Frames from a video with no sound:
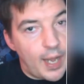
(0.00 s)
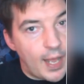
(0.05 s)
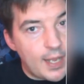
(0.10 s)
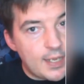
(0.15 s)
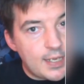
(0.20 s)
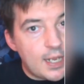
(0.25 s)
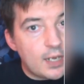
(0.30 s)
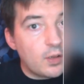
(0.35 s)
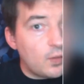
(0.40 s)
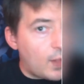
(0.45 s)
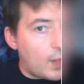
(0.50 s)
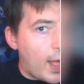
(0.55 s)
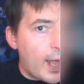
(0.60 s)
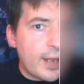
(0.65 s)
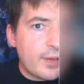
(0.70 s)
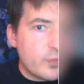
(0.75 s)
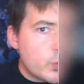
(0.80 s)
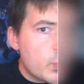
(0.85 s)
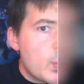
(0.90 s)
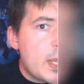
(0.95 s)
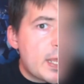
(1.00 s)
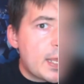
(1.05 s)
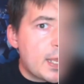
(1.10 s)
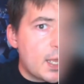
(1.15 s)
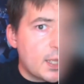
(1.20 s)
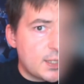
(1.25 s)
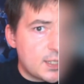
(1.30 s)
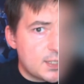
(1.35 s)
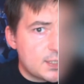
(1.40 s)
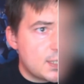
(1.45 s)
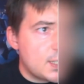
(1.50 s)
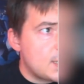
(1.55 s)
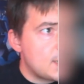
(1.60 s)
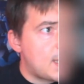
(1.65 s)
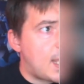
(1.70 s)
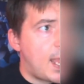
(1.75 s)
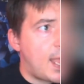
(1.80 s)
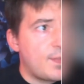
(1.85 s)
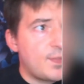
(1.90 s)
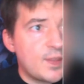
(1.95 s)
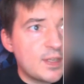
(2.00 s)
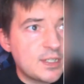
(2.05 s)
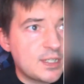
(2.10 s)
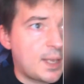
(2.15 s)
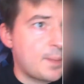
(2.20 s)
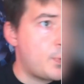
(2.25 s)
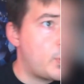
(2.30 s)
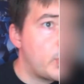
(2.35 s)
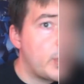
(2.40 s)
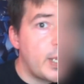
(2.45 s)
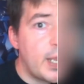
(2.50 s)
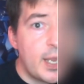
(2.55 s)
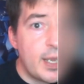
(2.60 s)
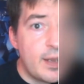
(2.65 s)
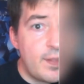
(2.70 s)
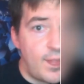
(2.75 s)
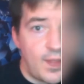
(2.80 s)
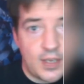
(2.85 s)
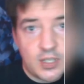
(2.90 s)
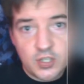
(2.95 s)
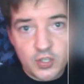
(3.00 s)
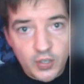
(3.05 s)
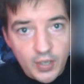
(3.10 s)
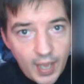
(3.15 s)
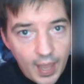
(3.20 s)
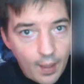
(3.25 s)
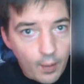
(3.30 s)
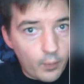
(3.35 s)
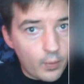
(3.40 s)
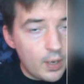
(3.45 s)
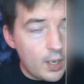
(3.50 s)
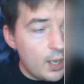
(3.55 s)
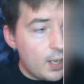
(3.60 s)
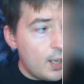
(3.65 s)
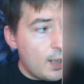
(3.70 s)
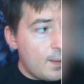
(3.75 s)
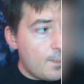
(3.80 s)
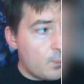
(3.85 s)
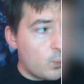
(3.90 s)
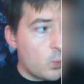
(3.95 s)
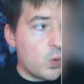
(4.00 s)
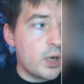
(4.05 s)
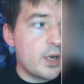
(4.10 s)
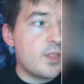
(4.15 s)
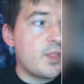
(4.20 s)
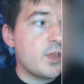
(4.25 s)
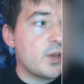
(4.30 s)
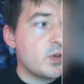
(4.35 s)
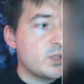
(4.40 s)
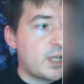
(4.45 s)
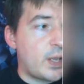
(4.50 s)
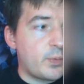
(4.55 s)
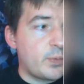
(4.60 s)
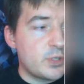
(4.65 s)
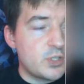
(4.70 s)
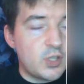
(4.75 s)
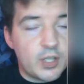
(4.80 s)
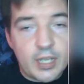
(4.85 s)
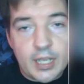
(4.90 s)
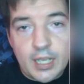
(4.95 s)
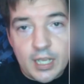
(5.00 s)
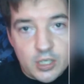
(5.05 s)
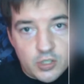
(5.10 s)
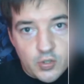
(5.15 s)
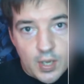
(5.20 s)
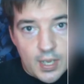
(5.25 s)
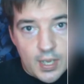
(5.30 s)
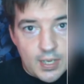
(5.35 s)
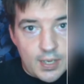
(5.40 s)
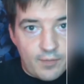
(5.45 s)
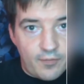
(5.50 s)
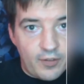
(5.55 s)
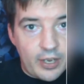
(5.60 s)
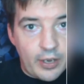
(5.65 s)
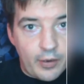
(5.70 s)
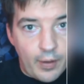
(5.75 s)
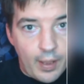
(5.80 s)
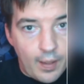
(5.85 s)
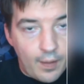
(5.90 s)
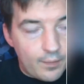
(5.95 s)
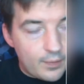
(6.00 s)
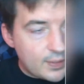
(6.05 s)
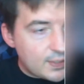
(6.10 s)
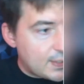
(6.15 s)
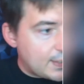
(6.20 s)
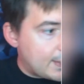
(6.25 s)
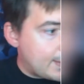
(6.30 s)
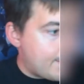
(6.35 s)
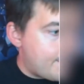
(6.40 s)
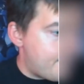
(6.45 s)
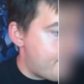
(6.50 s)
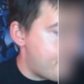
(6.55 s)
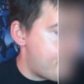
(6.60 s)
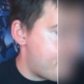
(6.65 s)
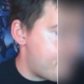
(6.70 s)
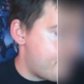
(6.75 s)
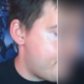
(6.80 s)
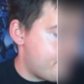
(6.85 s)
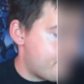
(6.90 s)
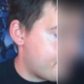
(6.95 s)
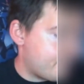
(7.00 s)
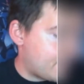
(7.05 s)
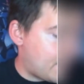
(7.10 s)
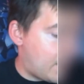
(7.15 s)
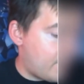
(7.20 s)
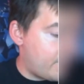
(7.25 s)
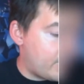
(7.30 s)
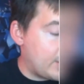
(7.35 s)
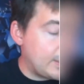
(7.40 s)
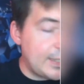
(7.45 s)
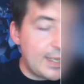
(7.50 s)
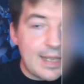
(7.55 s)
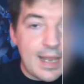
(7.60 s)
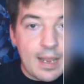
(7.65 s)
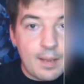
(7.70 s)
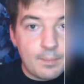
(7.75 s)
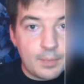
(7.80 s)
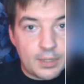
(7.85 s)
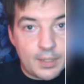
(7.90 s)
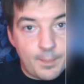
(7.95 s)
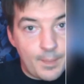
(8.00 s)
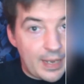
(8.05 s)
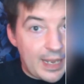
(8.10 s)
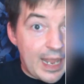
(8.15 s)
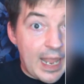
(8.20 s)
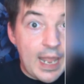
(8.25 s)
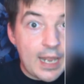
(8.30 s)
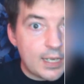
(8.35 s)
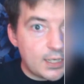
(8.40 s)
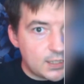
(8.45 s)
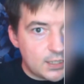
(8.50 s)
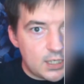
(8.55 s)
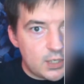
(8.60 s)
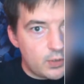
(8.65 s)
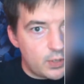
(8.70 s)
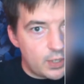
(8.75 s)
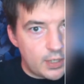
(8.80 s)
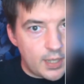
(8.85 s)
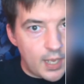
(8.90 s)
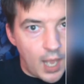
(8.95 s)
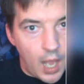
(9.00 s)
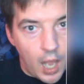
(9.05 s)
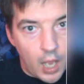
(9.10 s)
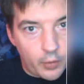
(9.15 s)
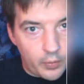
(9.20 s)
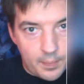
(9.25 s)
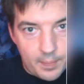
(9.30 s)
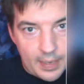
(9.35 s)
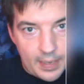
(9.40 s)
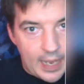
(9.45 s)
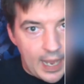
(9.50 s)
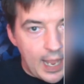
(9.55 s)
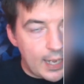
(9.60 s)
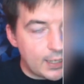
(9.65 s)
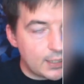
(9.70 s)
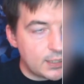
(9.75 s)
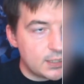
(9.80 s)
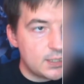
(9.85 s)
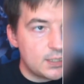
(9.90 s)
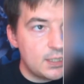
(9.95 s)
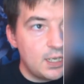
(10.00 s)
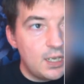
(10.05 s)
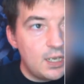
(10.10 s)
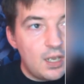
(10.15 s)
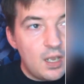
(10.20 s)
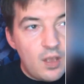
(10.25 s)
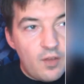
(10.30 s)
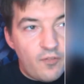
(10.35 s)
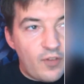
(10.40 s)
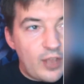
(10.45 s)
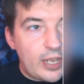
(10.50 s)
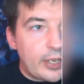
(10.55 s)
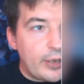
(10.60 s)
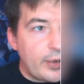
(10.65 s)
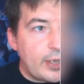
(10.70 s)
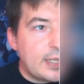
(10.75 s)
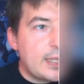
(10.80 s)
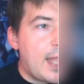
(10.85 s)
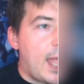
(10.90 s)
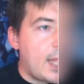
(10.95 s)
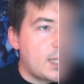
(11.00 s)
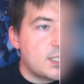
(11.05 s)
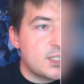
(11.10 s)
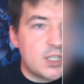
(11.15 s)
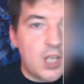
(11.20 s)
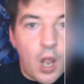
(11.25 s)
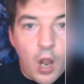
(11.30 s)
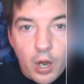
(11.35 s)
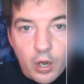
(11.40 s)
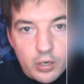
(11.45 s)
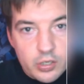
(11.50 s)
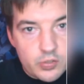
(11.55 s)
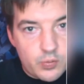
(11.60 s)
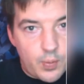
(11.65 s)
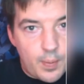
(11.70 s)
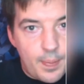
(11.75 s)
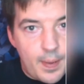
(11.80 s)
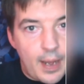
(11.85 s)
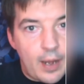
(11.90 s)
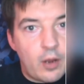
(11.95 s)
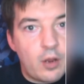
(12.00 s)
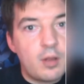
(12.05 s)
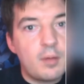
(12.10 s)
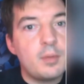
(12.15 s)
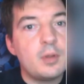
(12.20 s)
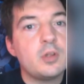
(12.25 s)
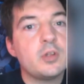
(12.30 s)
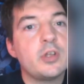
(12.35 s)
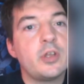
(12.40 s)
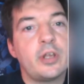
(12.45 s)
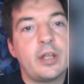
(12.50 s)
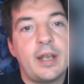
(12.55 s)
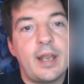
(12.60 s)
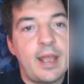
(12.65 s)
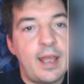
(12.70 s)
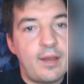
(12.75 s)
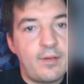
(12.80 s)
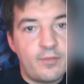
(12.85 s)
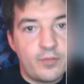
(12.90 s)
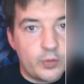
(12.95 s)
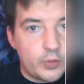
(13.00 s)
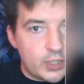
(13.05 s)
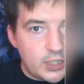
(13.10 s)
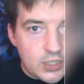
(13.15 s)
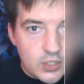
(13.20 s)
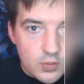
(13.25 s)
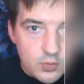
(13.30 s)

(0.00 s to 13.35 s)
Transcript: did a lot of tweaking on this list. I had things I put in and then took out. One of those I was looking at trying to figure out, I forget the name, but the mechanics unit, the Ogre mechanics, figuring that Skarre is repairable, you're going to have only 2